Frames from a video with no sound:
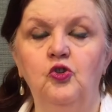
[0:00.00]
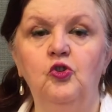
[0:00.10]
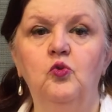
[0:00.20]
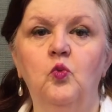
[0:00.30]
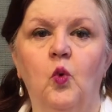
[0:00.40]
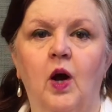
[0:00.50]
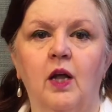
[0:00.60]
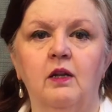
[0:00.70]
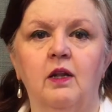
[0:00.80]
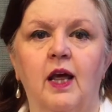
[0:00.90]
you
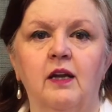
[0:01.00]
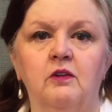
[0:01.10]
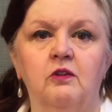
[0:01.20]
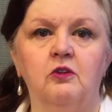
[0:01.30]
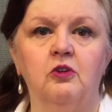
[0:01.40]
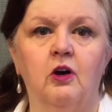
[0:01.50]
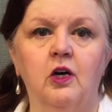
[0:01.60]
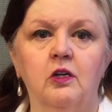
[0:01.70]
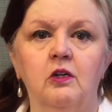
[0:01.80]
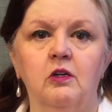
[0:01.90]
want then to
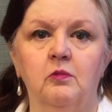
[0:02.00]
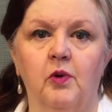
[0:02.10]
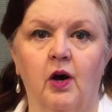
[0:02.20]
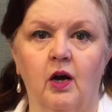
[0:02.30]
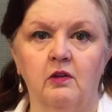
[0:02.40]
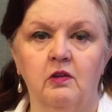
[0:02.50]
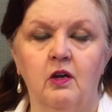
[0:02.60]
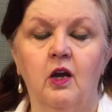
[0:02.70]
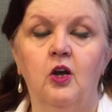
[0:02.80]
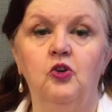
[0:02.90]
talk to your
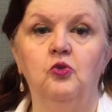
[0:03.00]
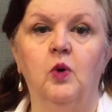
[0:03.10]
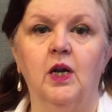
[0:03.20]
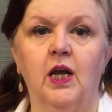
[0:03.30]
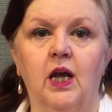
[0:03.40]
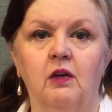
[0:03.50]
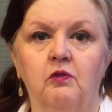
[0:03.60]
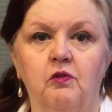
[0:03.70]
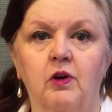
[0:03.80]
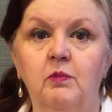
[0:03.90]
boss. You want to
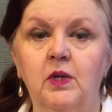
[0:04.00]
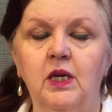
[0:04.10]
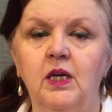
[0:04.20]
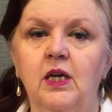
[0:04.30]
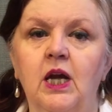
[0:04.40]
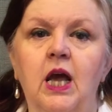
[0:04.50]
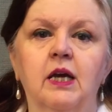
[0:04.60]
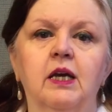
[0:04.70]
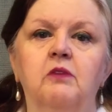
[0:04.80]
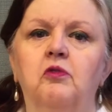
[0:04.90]
ask for a meeting,
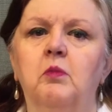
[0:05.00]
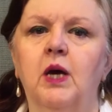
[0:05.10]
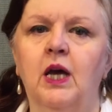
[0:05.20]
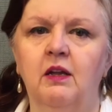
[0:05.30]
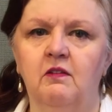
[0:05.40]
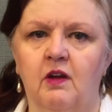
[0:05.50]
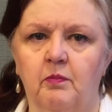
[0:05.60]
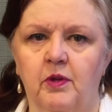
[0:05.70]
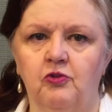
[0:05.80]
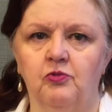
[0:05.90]
give them a heads
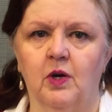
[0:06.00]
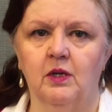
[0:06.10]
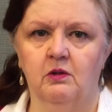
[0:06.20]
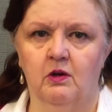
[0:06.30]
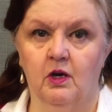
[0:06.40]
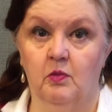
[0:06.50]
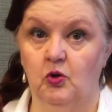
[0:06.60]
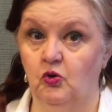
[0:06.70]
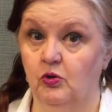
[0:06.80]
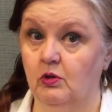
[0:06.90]
up that you want to talk
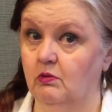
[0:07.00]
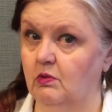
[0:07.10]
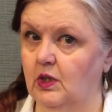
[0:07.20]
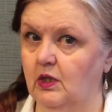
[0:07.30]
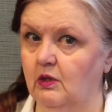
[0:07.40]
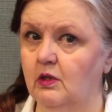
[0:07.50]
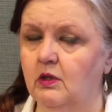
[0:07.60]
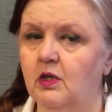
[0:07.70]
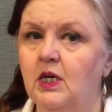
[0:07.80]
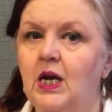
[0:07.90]
about your career.
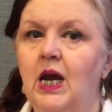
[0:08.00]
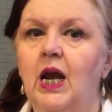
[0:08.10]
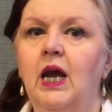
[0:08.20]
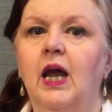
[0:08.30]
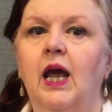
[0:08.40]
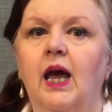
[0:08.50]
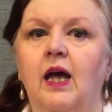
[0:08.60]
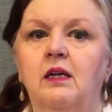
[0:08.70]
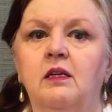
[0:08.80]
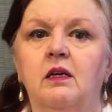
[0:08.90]

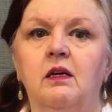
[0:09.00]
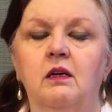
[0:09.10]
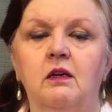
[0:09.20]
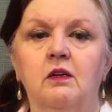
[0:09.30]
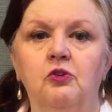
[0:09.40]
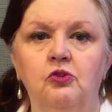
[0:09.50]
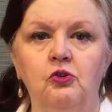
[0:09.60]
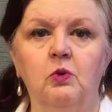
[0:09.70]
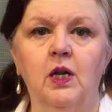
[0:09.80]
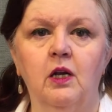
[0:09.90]
And
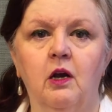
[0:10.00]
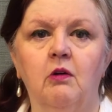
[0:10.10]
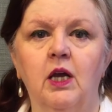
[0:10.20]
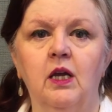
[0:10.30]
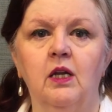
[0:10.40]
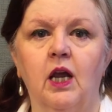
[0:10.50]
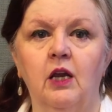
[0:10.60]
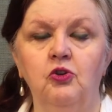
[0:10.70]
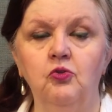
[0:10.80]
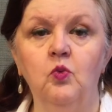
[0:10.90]
you want to go in
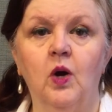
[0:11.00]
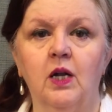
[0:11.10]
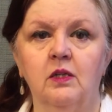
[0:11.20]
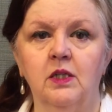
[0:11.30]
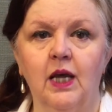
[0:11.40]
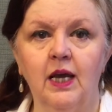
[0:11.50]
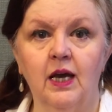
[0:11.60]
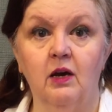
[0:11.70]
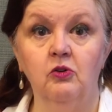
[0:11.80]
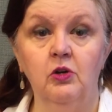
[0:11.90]
and you want to lay
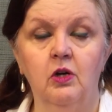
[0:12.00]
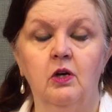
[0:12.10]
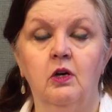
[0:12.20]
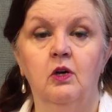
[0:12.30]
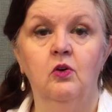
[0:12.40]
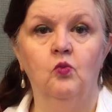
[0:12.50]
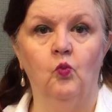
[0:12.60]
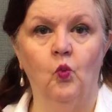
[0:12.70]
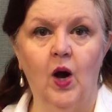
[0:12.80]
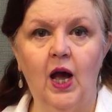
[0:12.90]
out
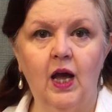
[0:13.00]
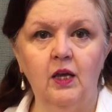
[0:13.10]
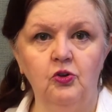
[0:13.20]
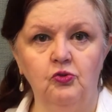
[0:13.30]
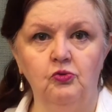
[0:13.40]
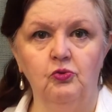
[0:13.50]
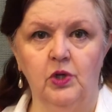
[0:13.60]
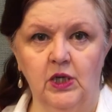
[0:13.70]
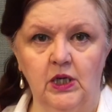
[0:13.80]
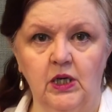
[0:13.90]
why you
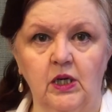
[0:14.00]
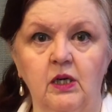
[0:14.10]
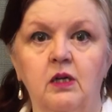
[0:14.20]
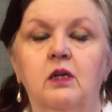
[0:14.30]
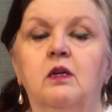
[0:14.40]
need